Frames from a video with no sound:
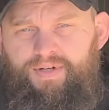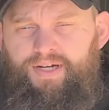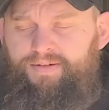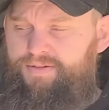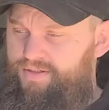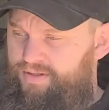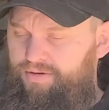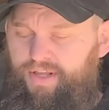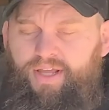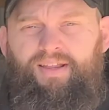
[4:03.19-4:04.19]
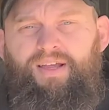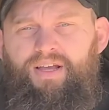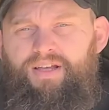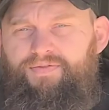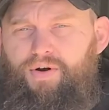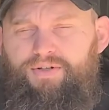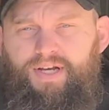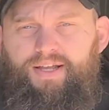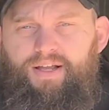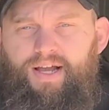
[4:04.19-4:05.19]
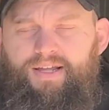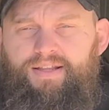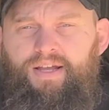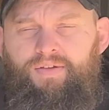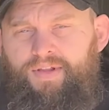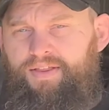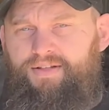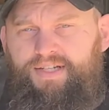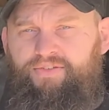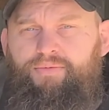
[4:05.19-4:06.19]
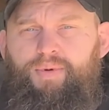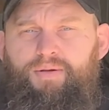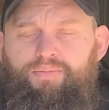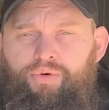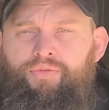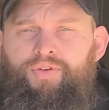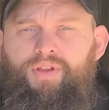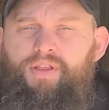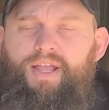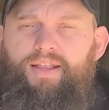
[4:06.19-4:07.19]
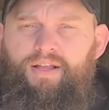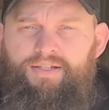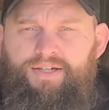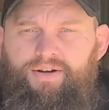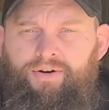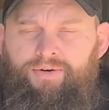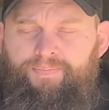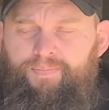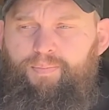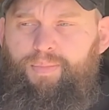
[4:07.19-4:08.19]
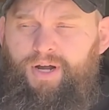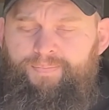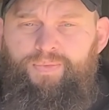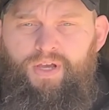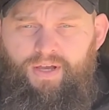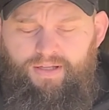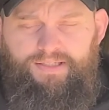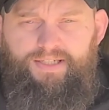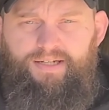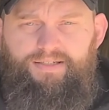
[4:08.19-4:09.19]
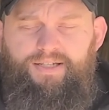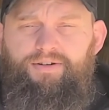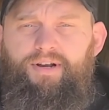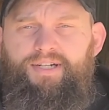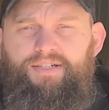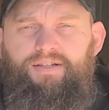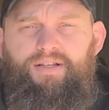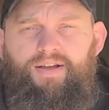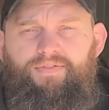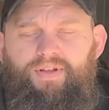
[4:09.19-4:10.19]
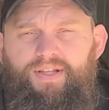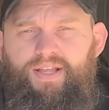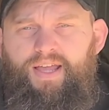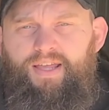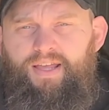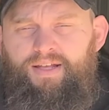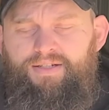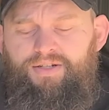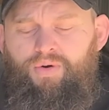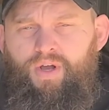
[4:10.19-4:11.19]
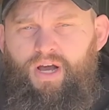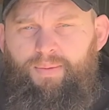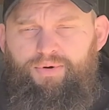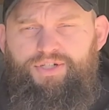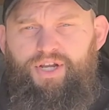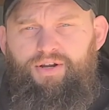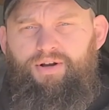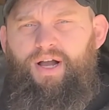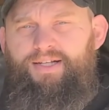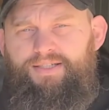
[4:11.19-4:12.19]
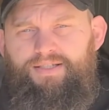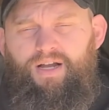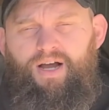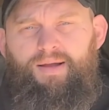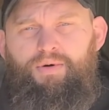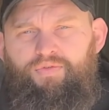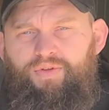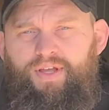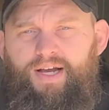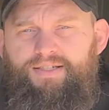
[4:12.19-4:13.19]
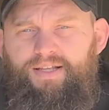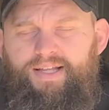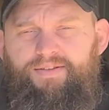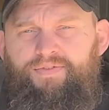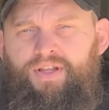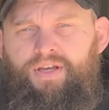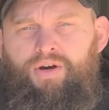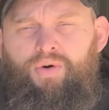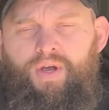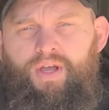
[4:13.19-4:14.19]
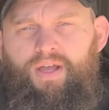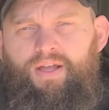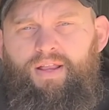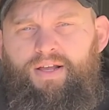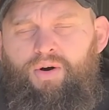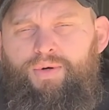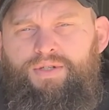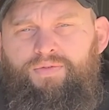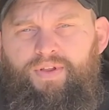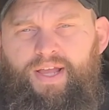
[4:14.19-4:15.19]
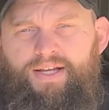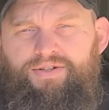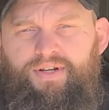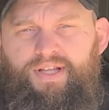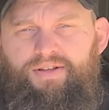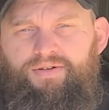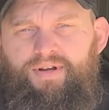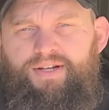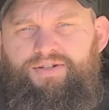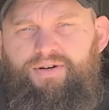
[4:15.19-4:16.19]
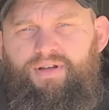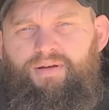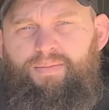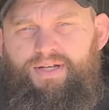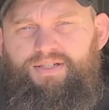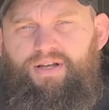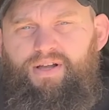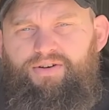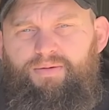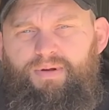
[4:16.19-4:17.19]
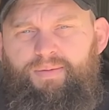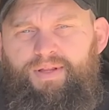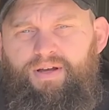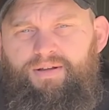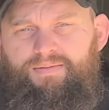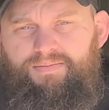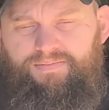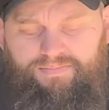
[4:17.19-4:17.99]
You know, again, as far as I can tell, nothing's ever been proven that that does occur, but it is a consideration to definitely take in. So I appreciate your guys' time. Hopefully you guys liked the video, and like always, hopefully you guys are getting out there in nature, and best luck on your upcoming hunt.